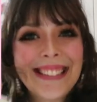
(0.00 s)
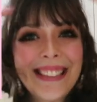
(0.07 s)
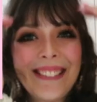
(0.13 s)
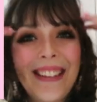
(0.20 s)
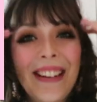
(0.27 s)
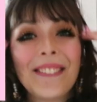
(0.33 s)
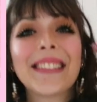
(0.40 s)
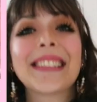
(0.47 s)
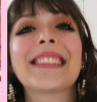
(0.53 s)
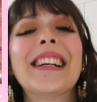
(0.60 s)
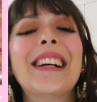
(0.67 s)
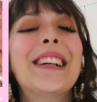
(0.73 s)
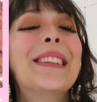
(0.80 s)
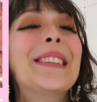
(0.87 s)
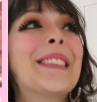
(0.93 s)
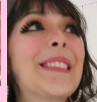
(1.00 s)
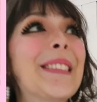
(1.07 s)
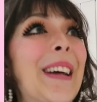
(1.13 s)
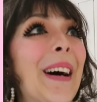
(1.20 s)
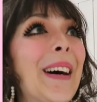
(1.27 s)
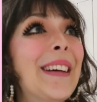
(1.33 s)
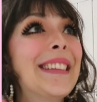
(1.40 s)
So I'm just
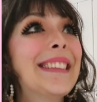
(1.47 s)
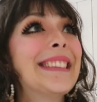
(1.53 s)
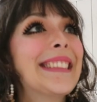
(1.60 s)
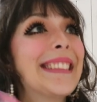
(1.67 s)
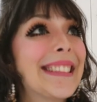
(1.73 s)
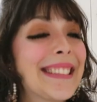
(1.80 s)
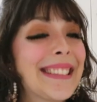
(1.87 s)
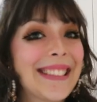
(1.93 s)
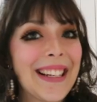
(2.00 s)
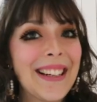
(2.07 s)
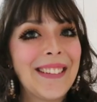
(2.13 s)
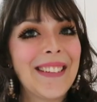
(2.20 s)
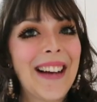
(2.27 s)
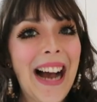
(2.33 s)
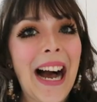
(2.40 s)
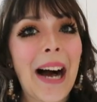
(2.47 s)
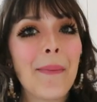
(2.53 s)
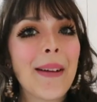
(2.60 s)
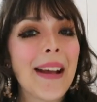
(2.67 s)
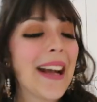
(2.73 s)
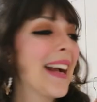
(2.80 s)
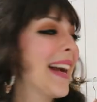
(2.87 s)
so, so
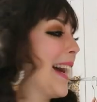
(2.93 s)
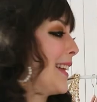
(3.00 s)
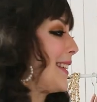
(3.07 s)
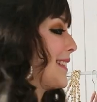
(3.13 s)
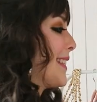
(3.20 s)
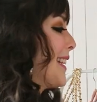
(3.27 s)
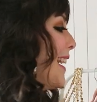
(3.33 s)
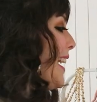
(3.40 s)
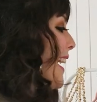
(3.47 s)
happy and